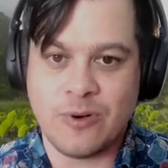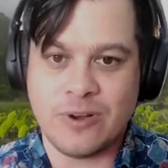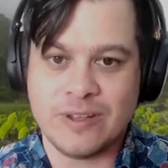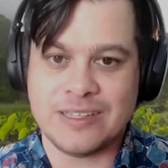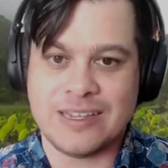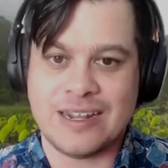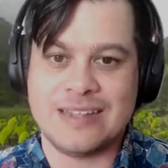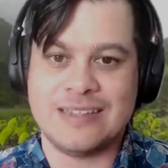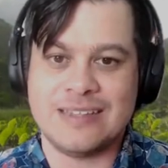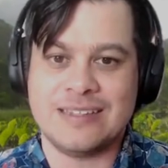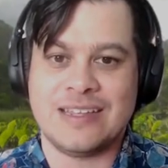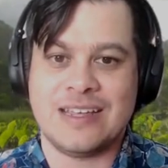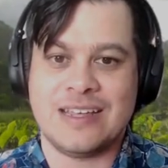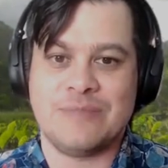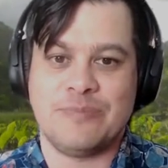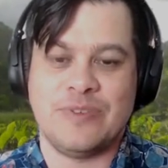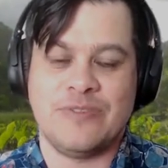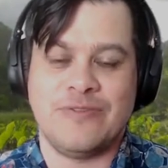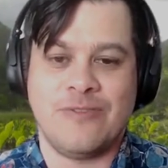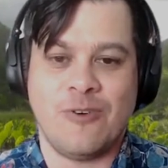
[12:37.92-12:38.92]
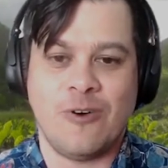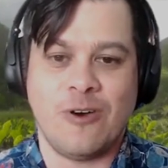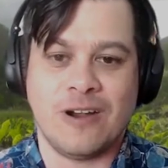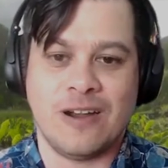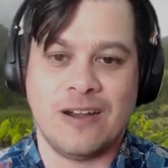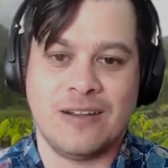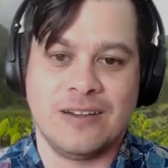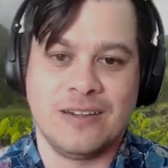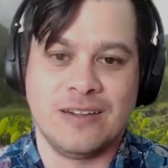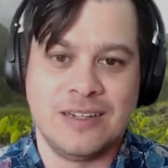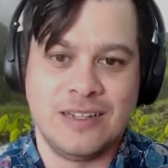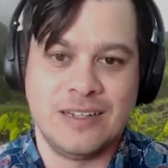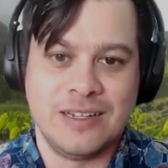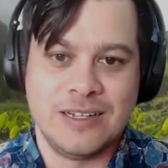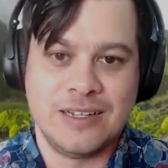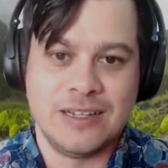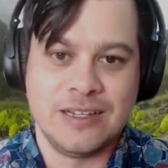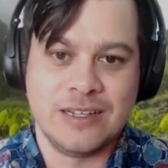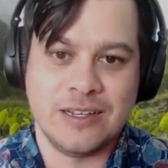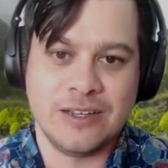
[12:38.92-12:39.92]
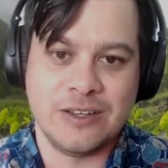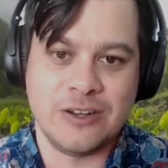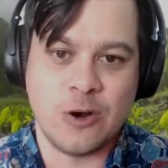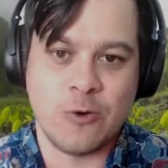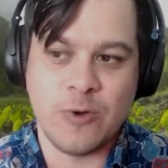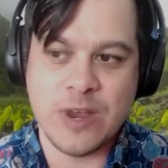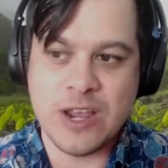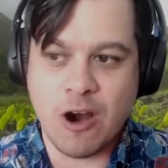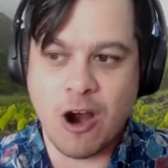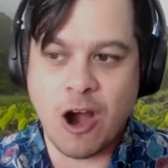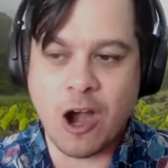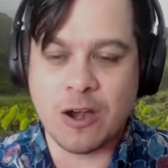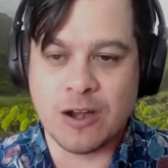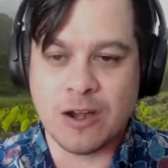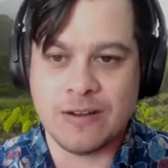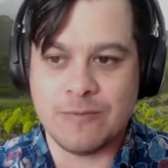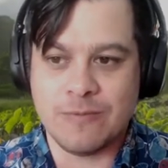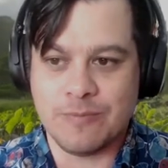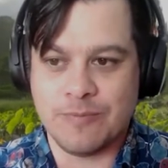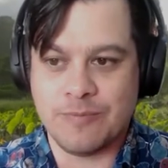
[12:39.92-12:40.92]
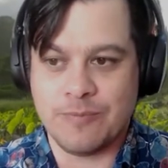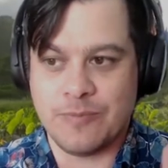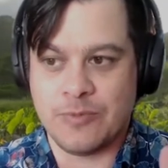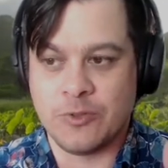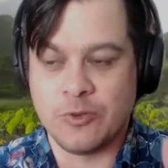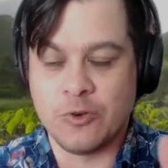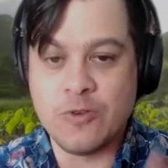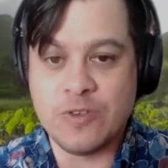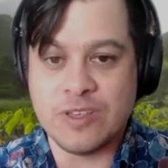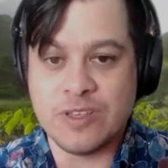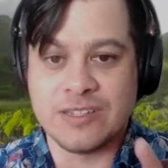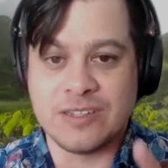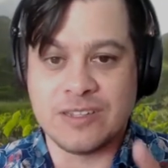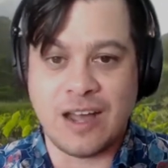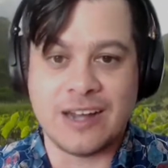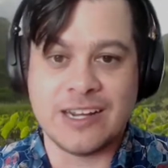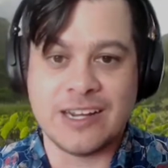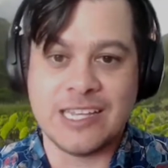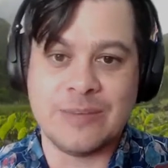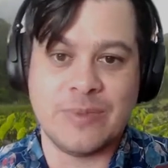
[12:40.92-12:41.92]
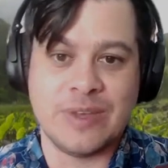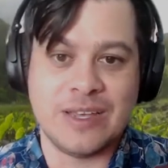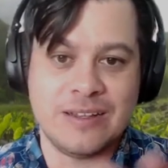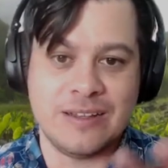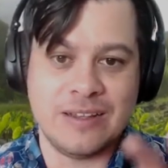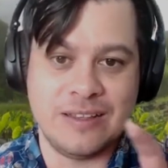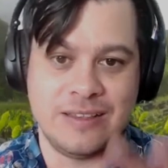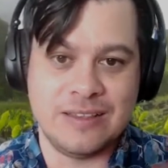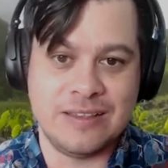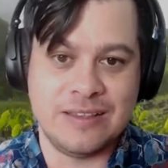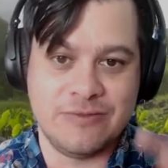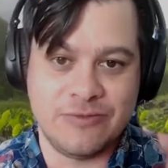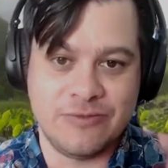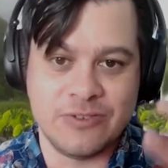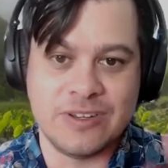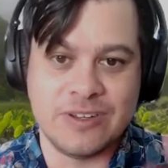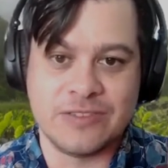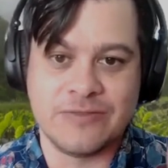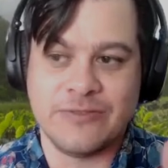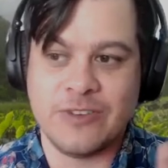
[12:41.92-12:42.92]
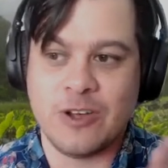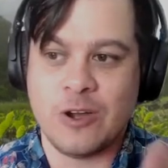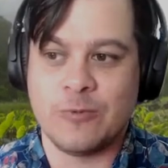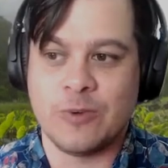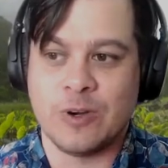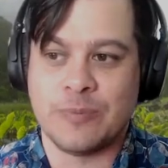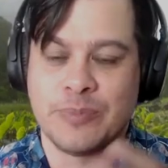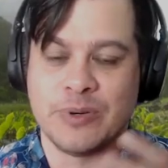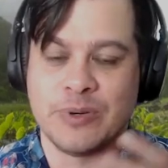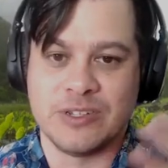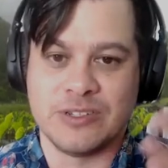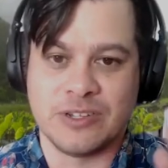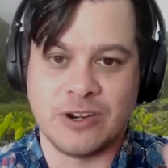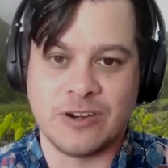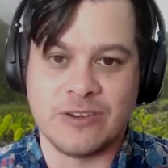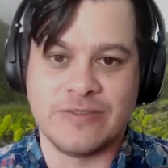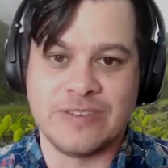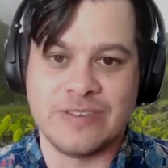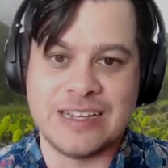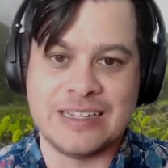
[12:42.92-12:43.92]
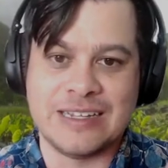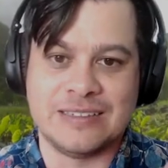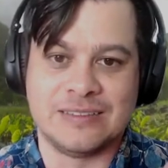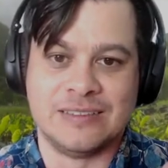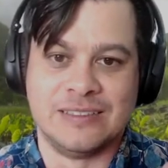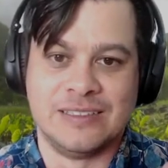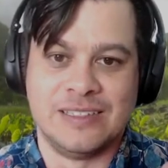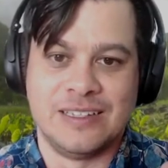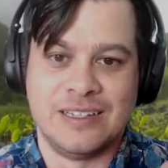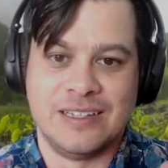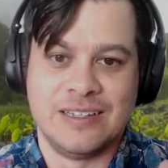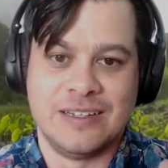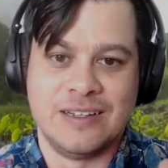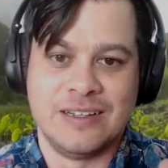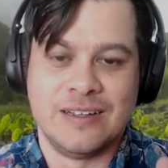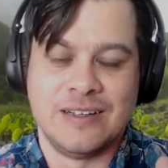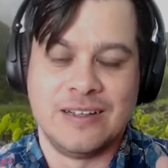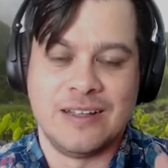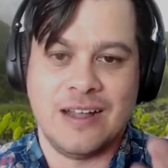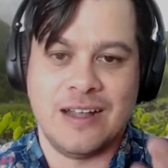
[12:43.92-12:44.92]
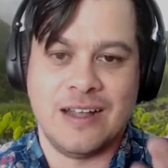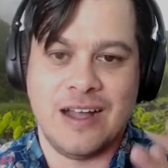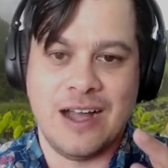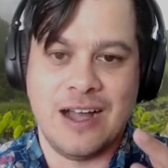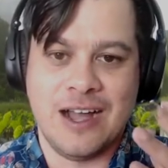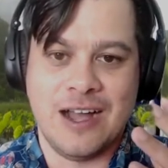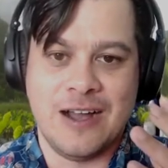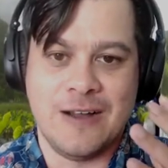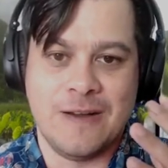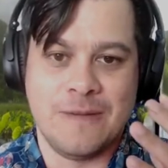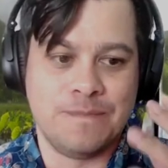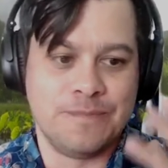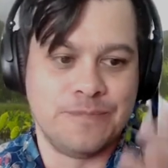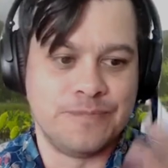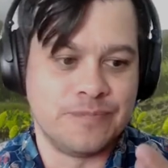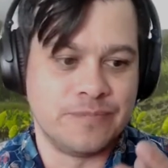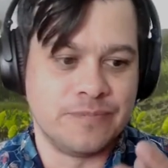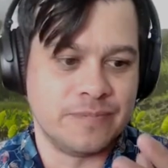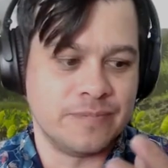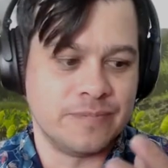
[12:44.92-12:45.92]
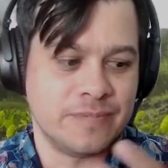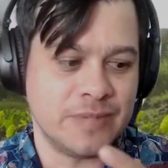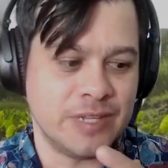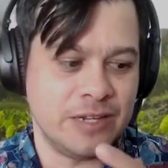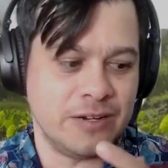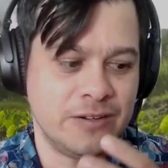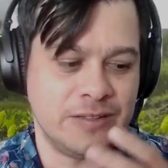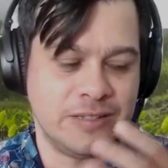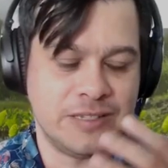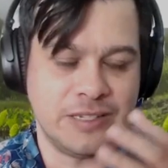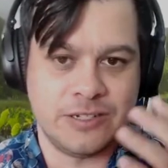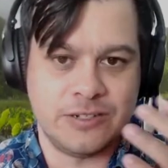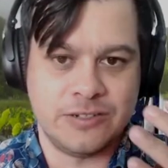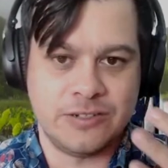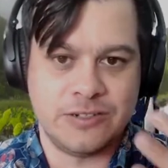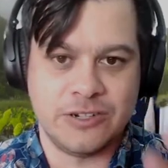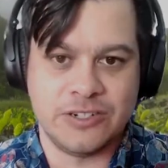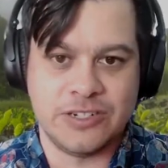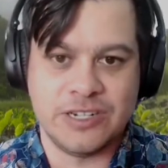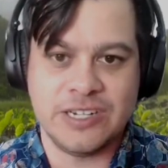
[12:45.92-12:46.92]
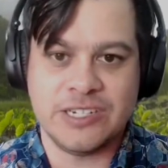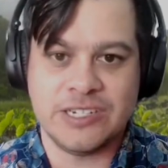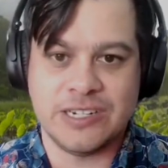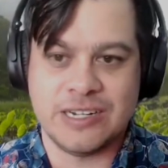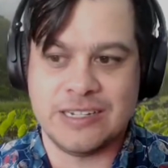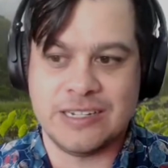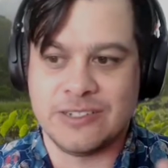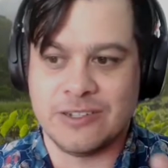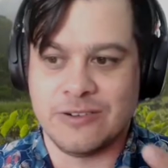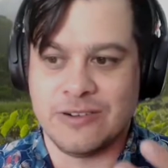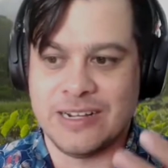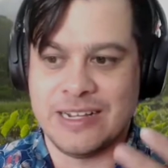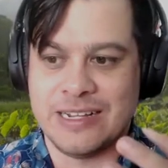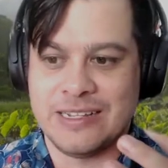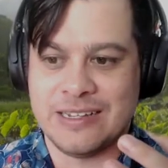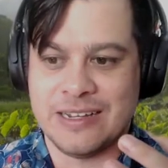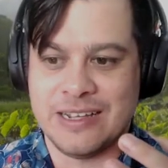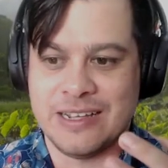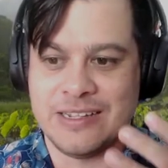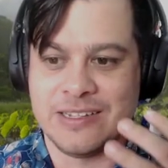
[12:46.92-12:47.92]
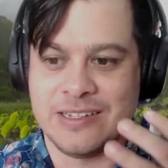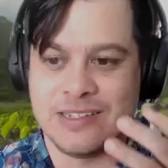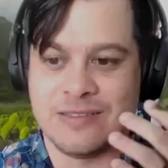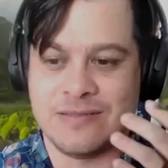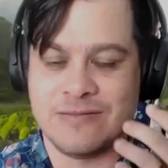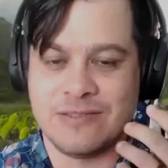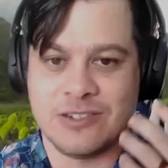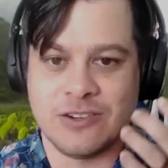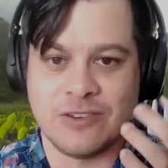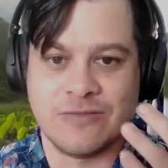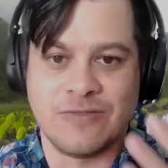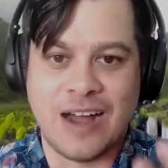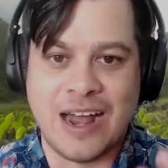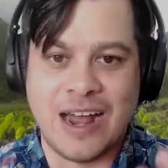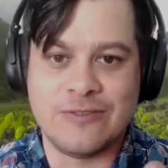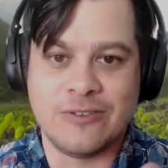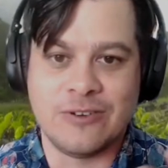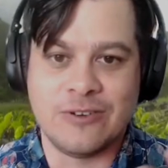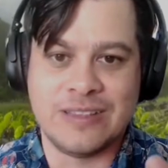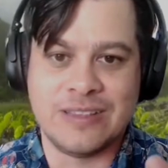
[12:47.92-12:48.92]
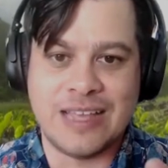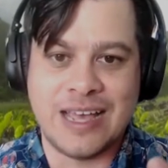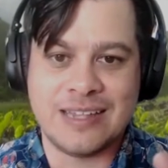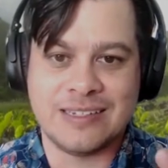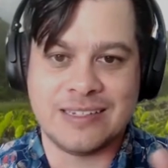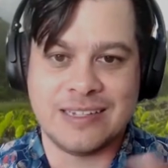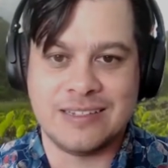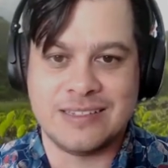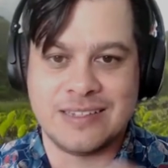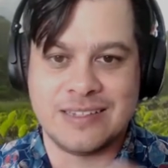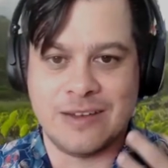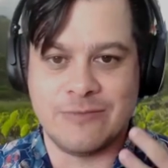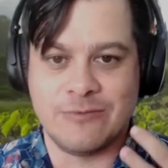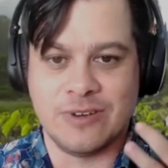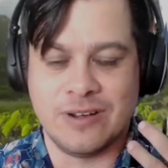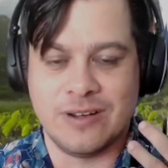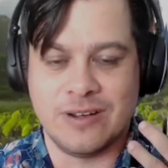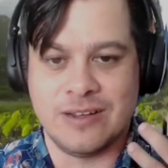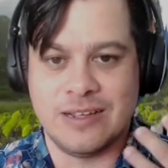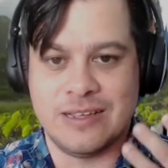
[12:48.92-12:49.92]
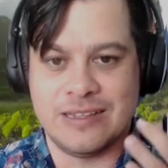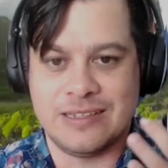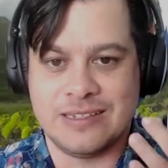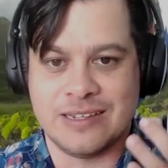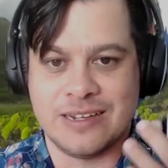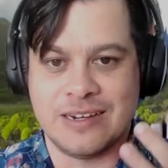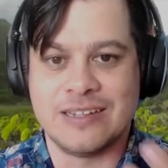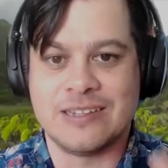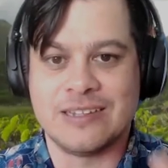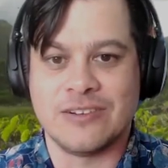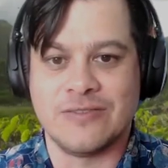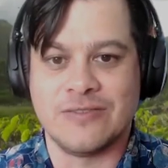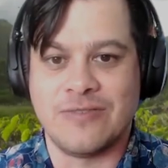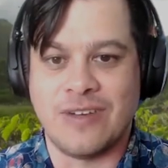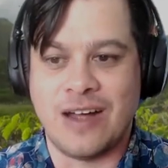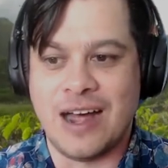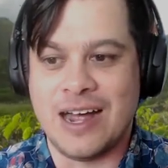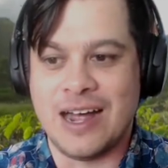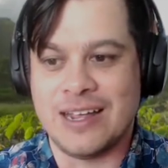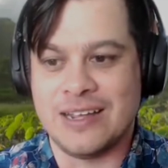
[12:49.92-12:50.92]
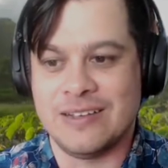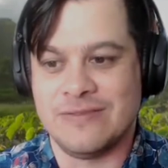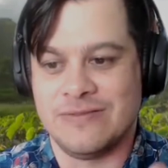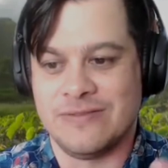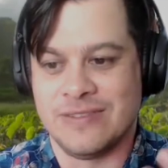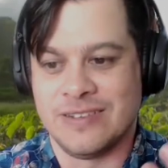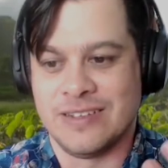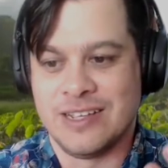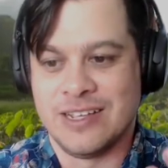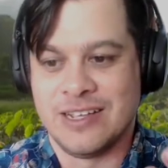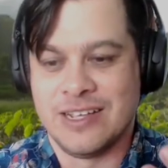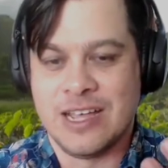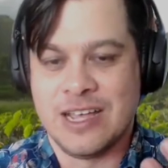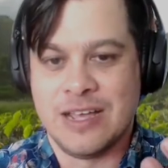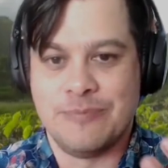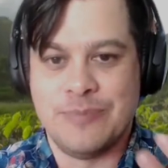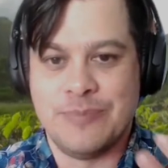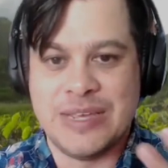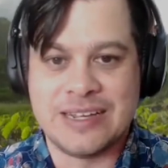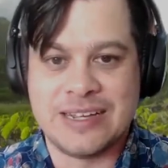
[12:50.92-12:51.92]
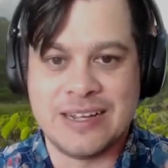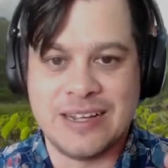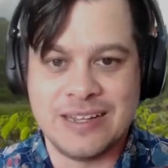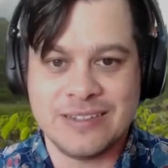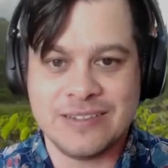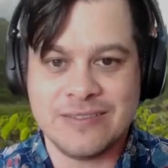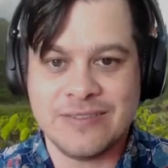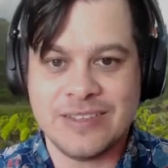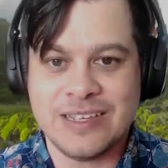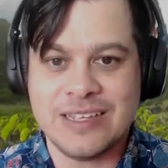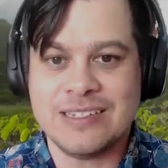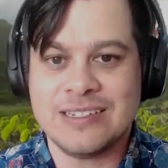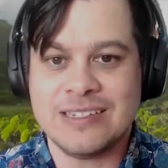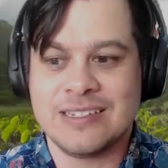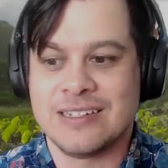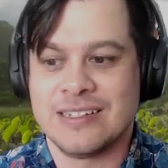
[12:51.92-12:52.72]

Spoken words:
that I said before, you know, we are, through this document and through this film, we're preserving, you know, the tradition. So it's survival in that sense, that we're, it's going to survive because of this.